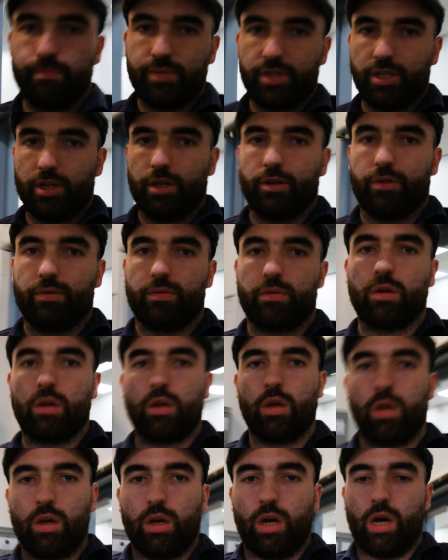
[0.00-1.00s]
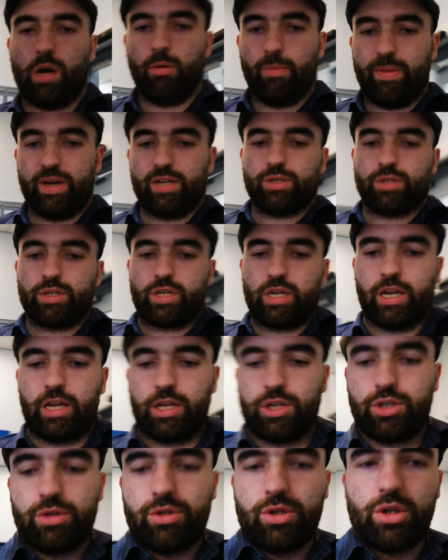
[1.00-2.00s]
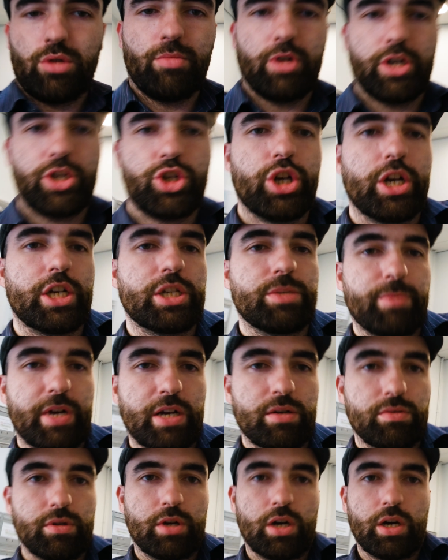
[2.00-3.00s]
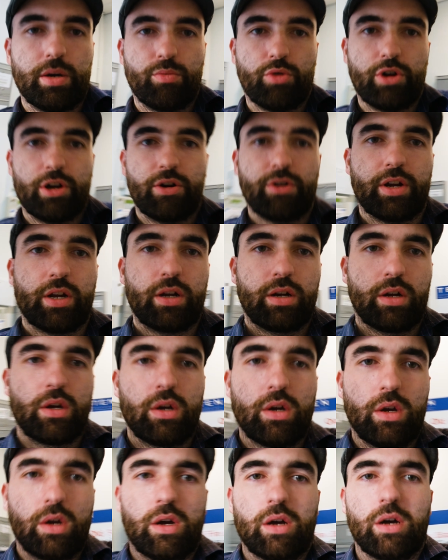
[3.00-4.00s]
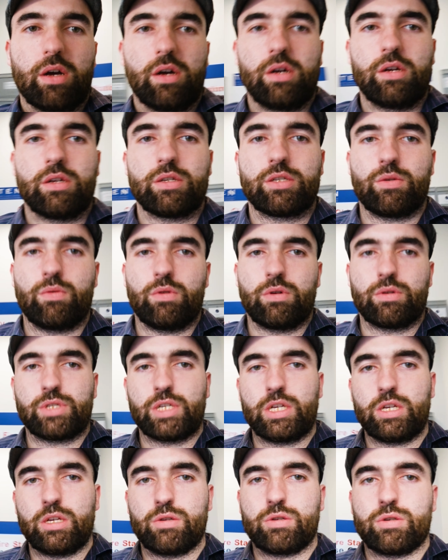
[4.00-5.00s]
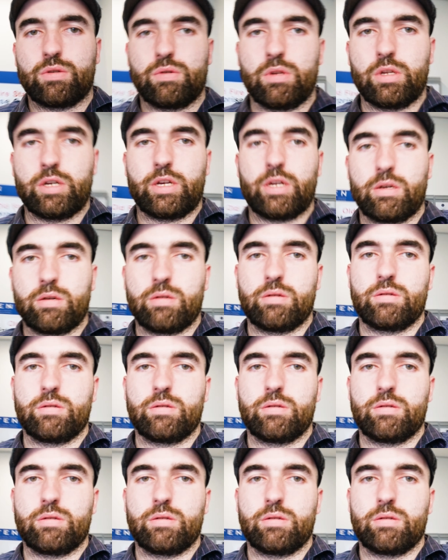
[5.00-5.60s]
So I'm about to connect you to my chest mount that I'm wearing. So I'll see you shortly.